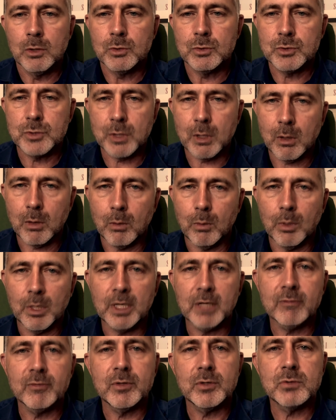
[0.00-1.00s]
So,
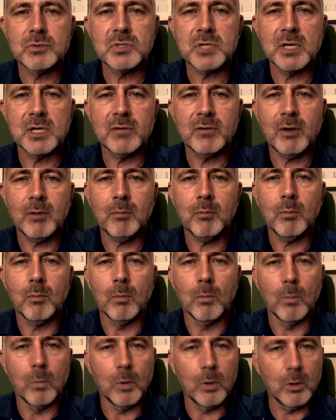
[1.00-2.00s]
whatever you save up
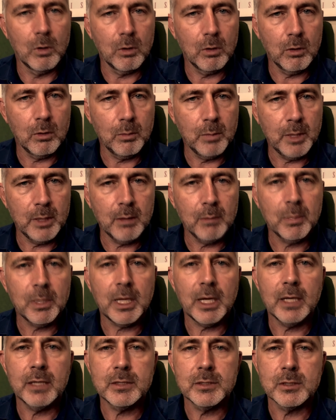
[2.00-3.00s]
will be
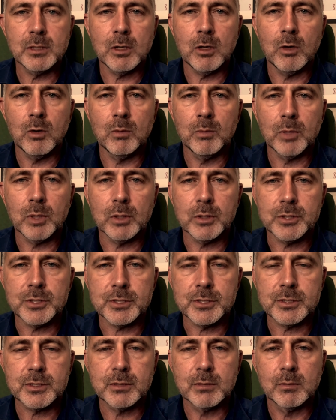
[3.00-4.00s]
applied to the home
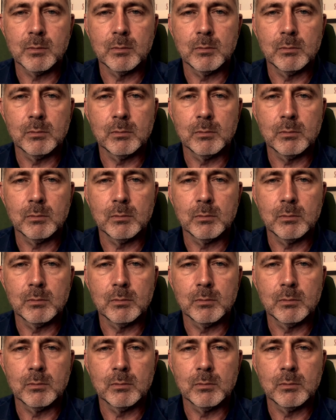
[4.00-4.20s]
purchase.